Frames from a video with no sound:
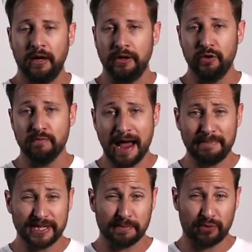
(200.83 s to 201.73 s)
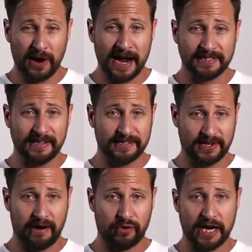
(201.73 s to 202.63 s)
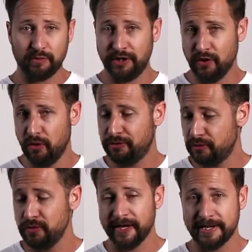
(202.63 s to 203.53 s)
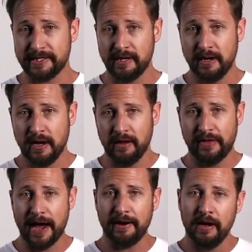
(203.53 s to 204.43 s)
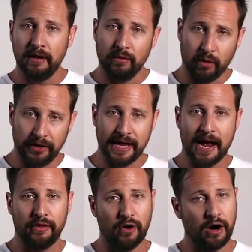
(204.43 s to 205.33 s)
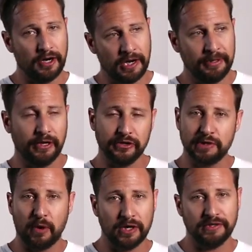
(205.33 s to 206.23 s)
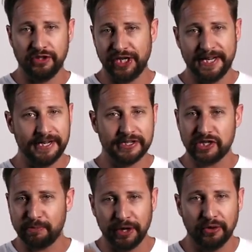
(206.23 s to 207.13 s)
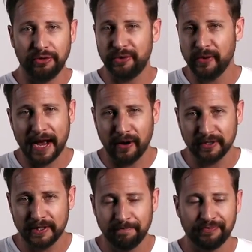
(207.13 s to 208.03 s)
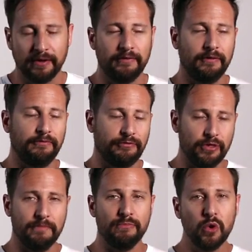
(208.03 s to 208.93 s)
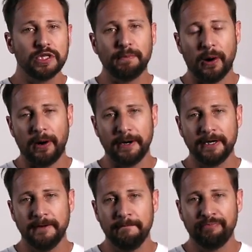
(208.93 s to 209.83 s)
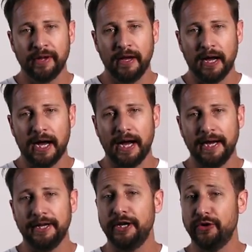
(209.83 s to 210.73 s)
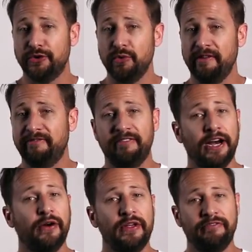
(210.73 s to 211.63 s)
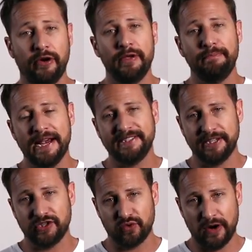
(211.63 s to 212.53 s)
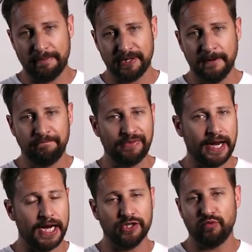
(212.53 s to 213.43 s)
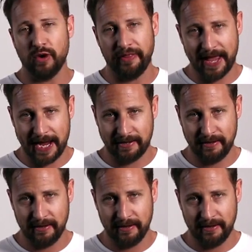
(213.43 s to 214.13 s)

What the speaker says: You might be surprised to discover as we go through this that while, yeah, there are going to be little sparks of genius sprinkled throughout, for the most part, I adhere to a very, very basic script, and I just run that.